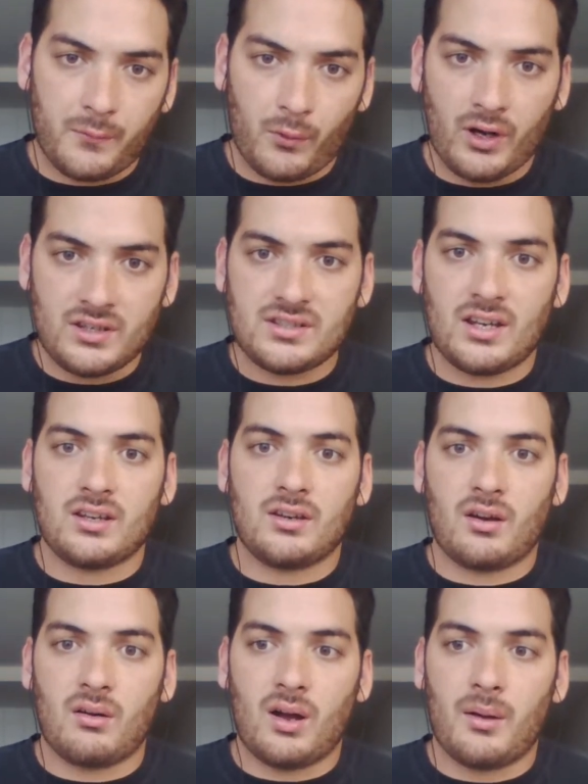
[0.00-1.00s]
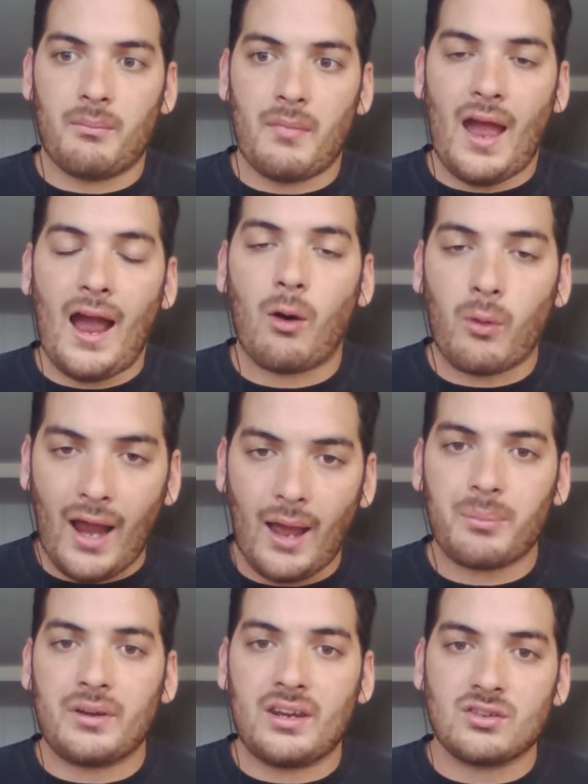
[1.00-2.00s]
Freud said, our
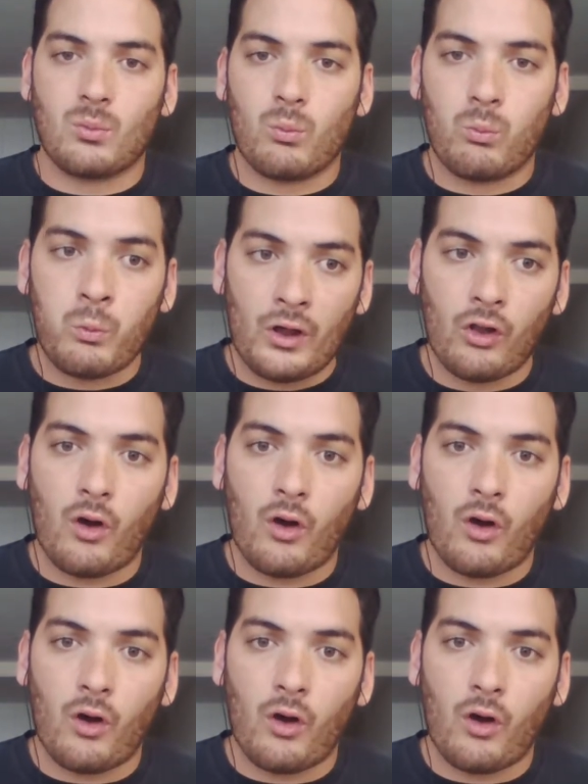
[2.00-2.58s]
happiness will